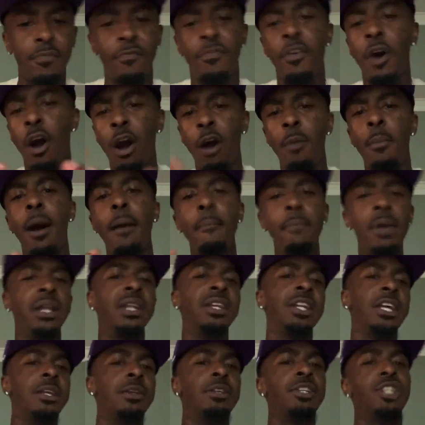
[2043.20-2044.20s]
for all my
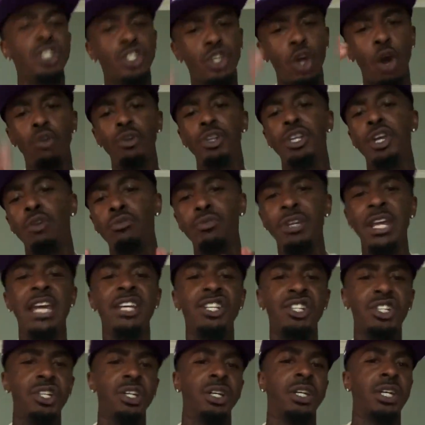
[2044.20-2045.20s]
melanated, just go to your
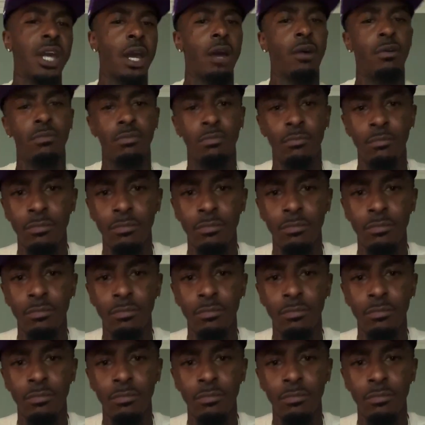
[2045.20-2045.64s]
next cookout